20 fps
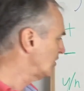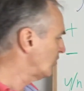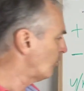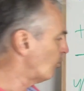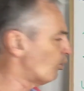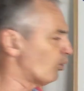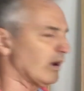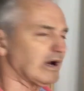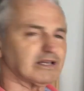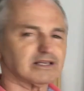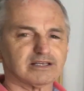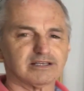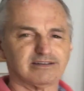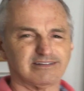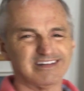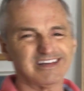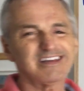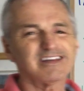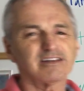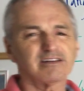What
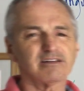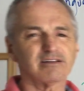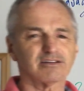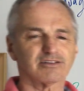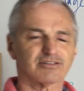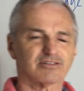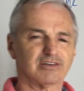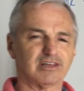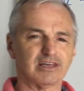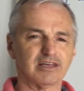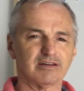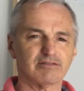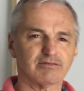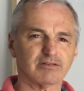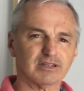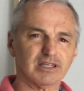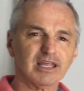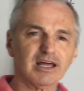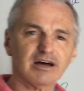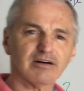did Steve
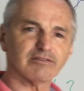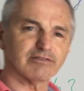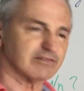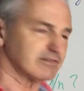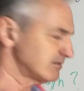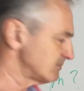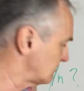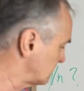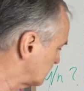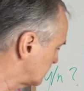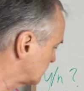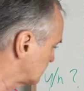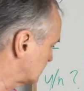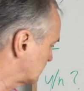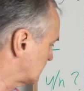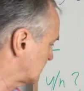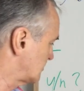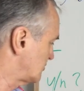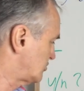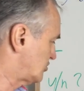love?
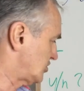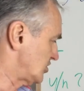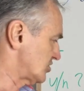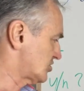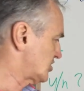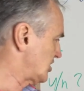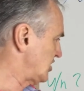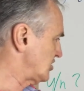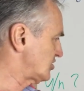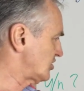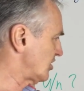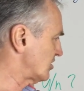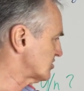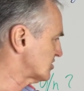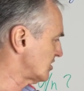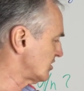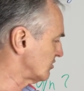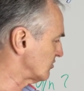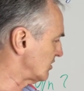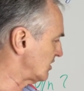Just change the
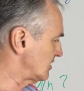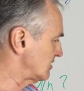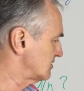auxiliary.